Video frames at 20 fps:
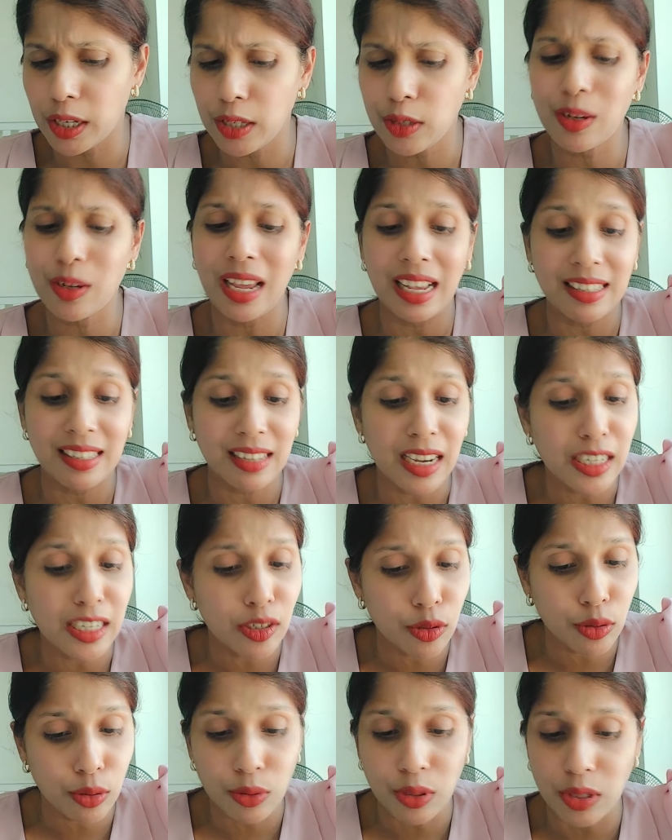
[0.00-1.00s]
to excite
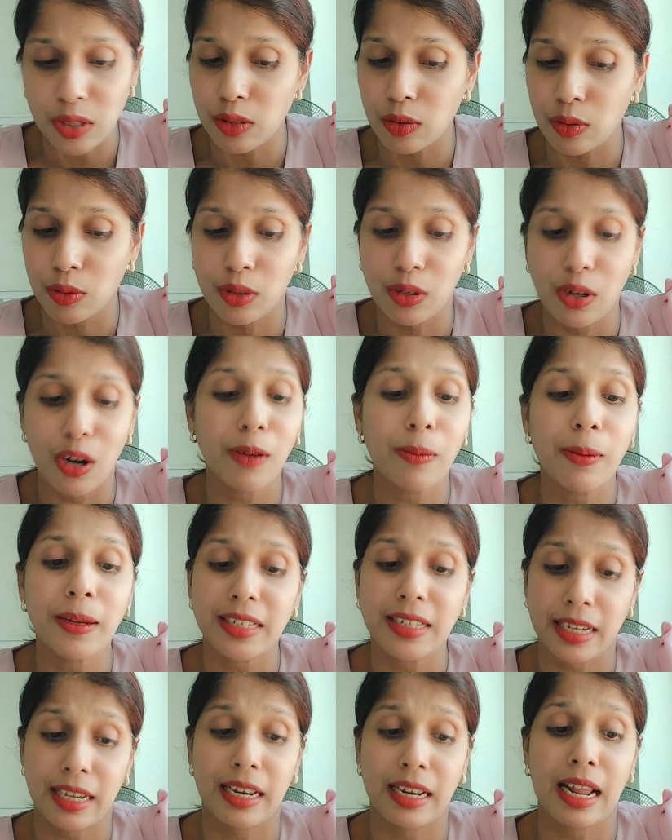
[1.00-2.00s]
suitors could not be
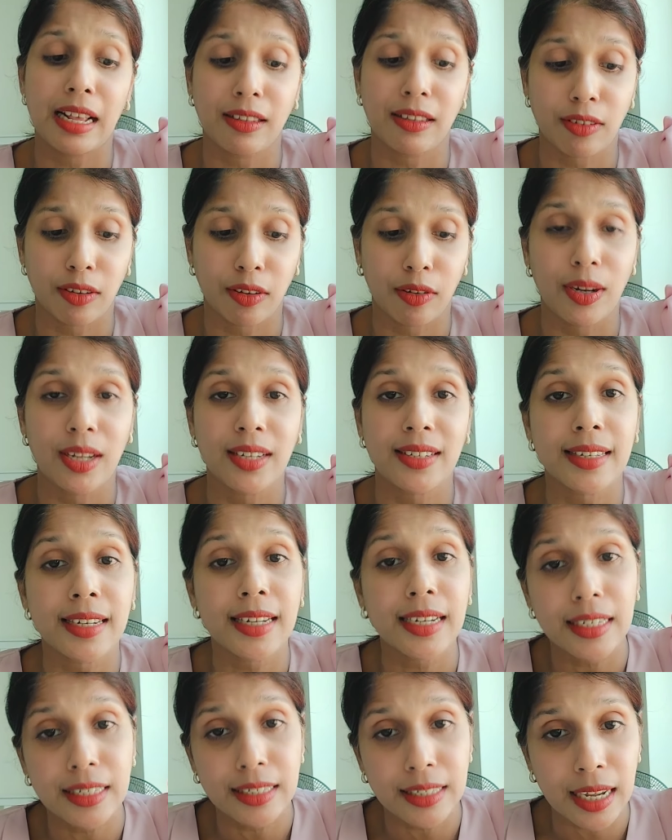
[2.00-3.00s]
taken as seriously
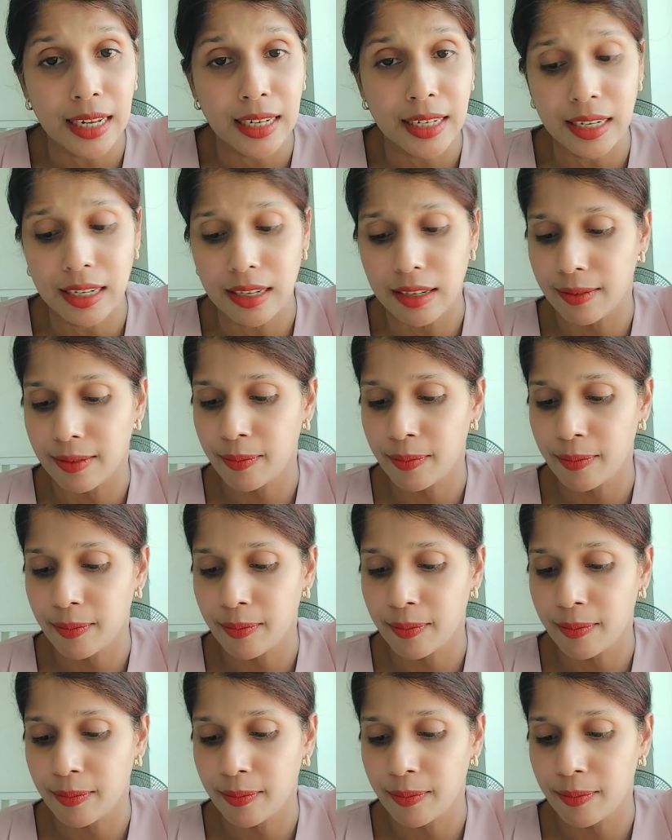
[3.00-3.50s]
intended.